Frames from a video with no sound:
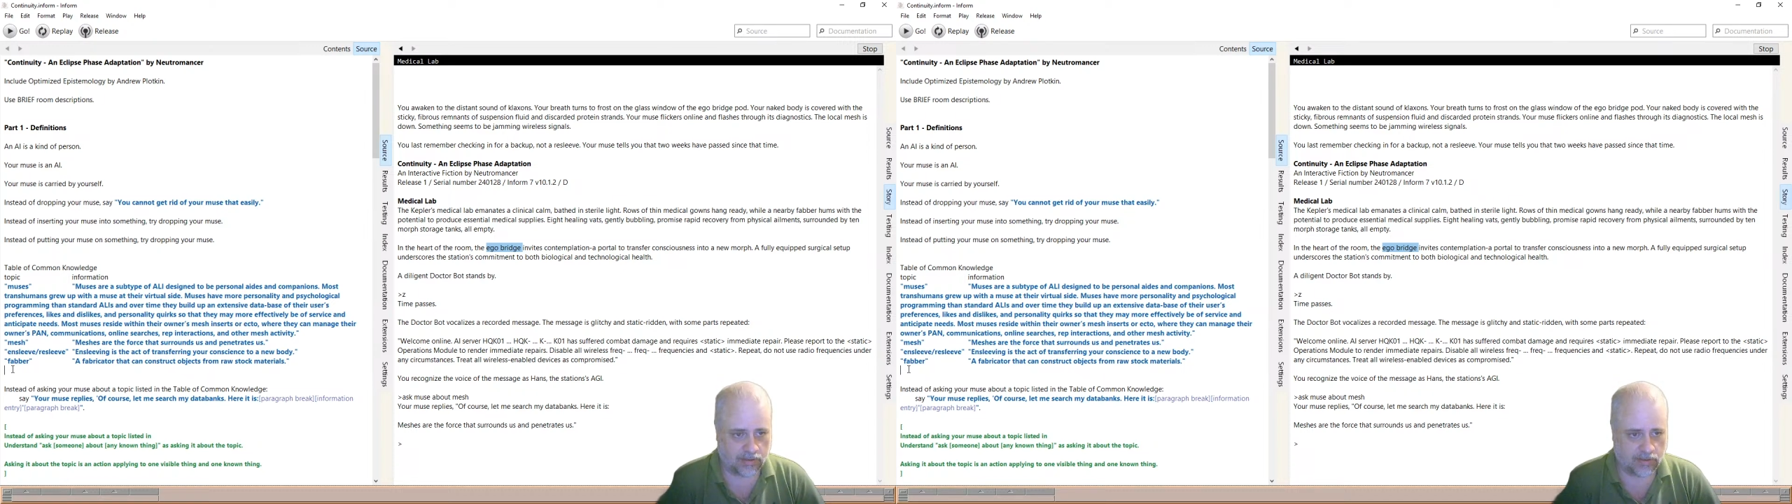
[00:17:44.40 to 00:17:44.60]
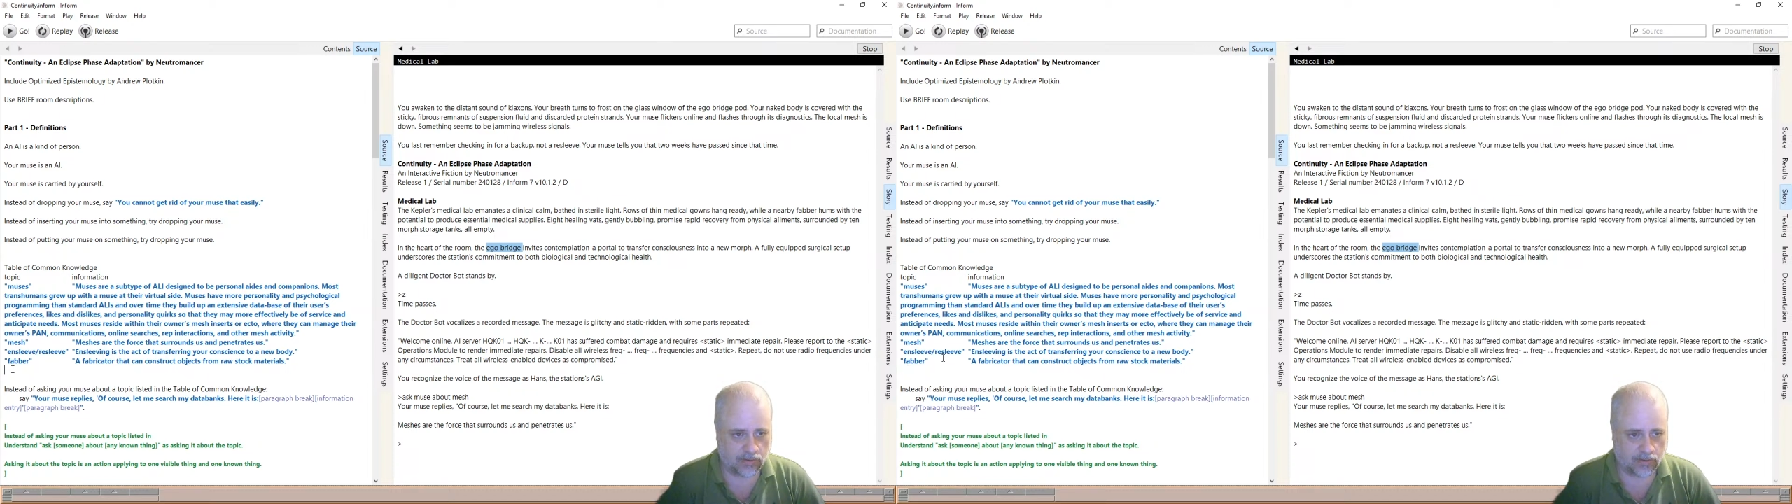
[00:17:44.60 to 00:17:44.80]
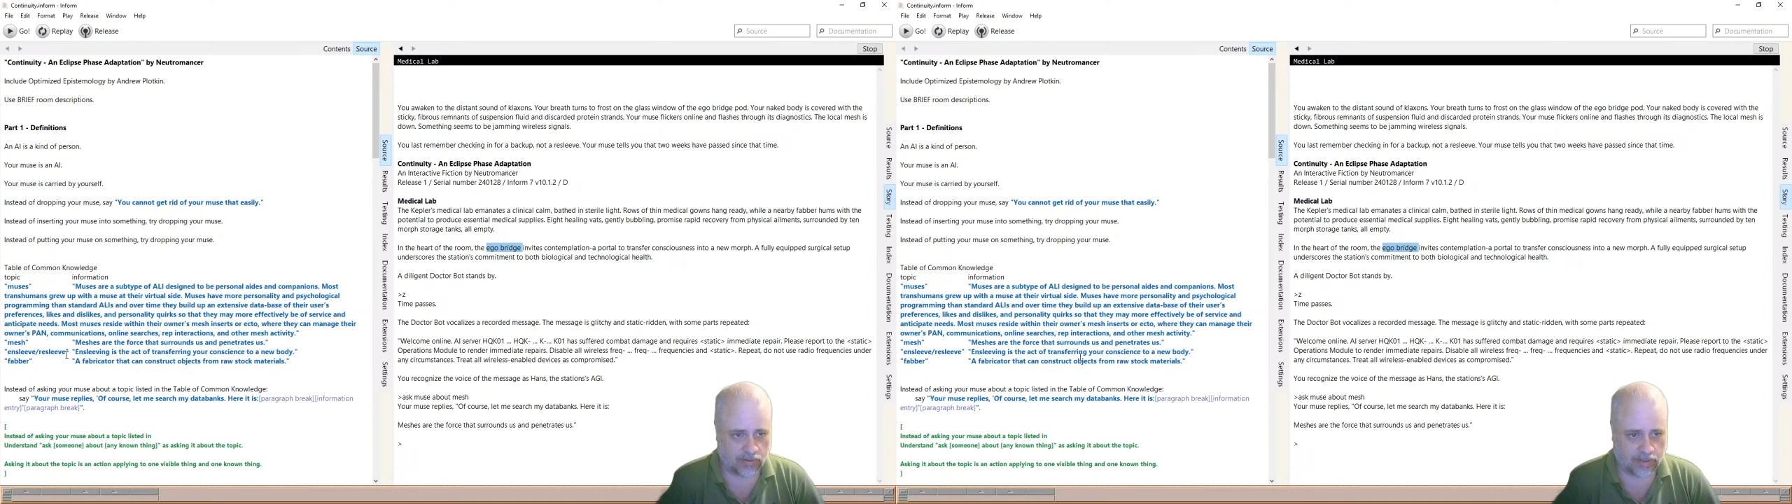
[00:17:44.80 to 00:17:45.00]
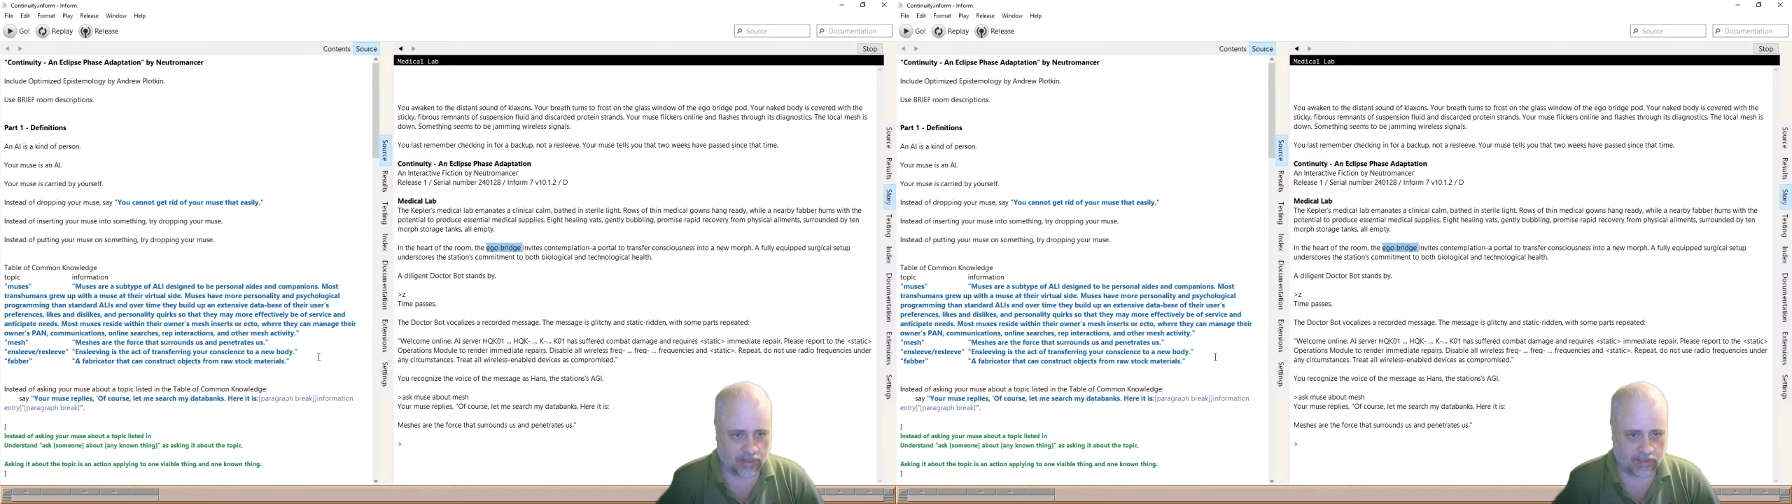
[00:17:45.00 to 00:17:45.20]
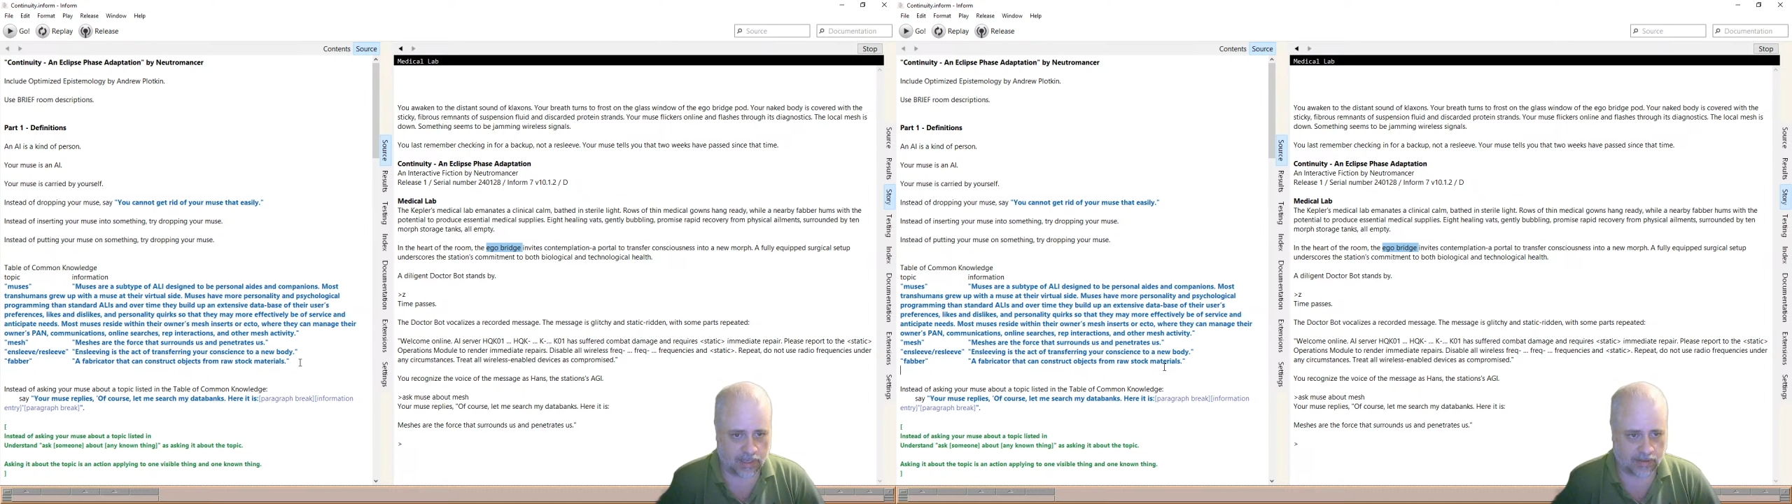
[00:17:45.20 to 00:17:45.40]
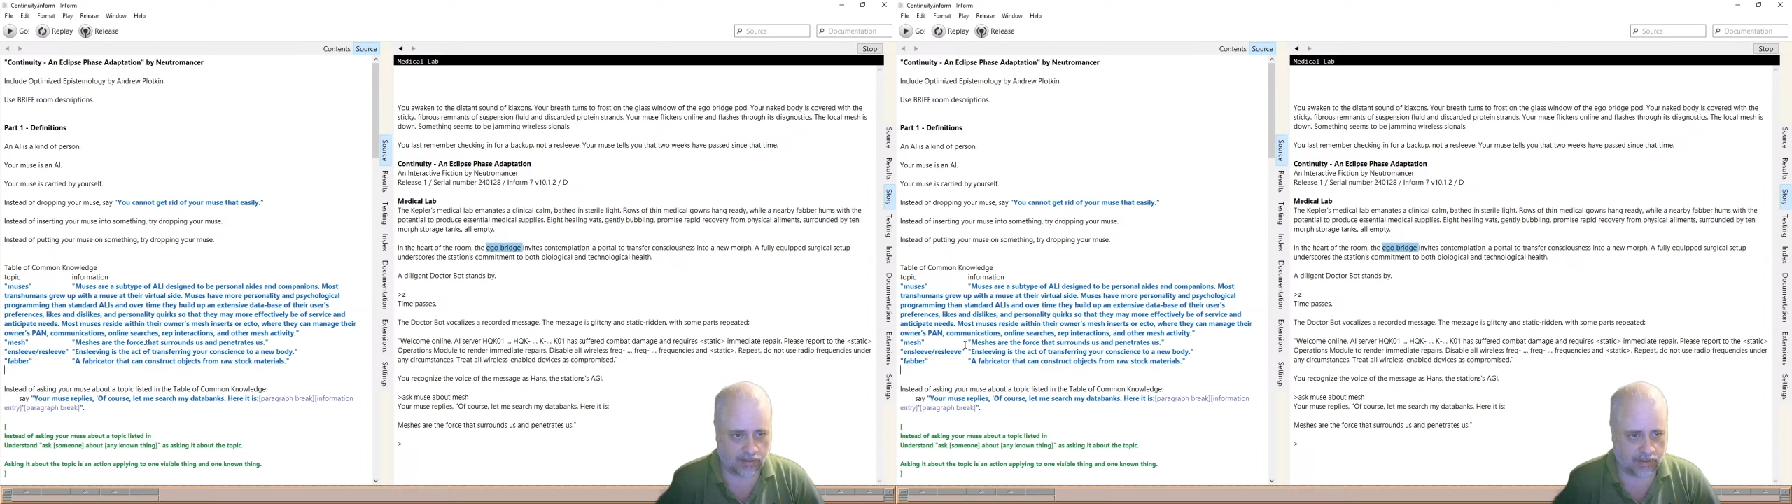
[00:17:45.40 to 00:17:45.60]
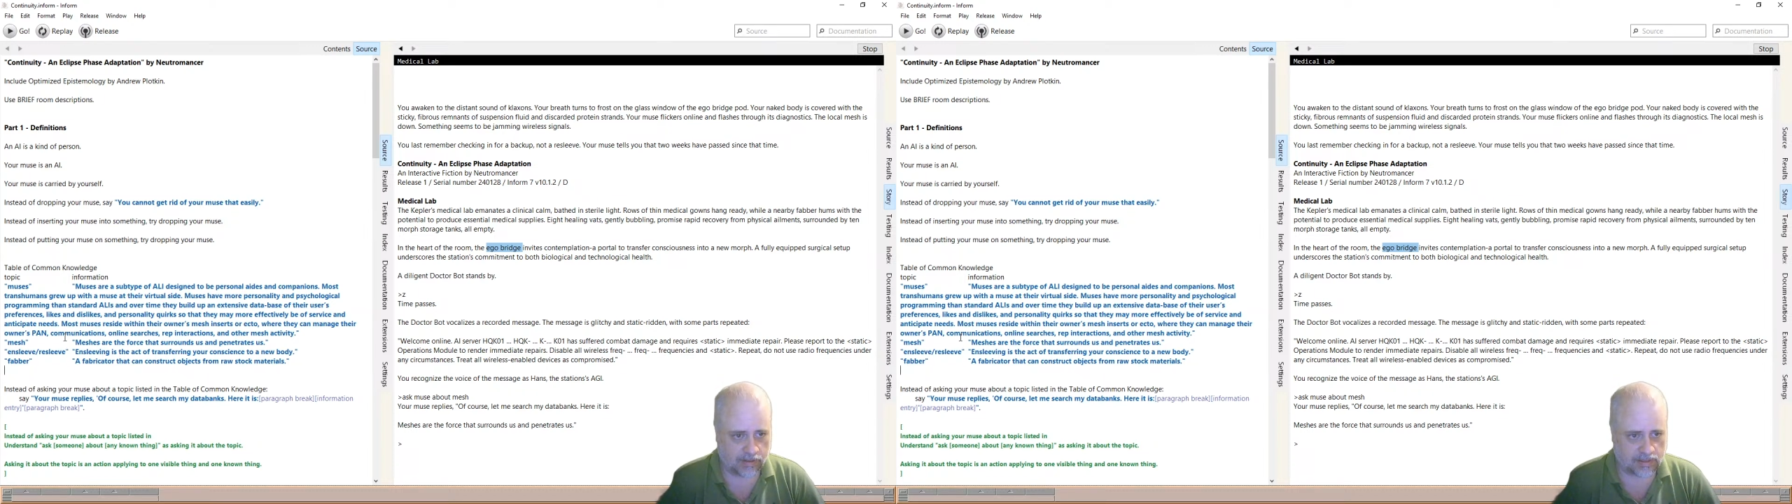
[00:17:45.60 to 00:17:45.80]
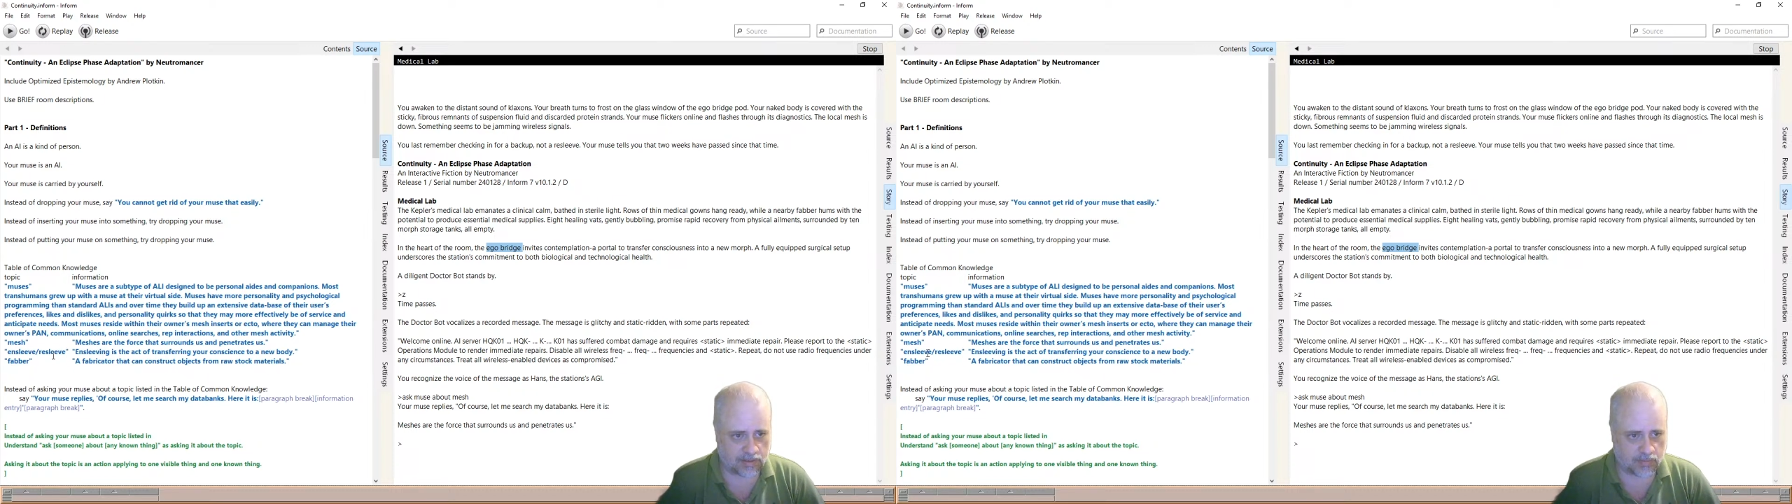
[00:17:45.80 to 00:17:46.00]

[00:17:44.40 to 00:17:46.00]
You don't like this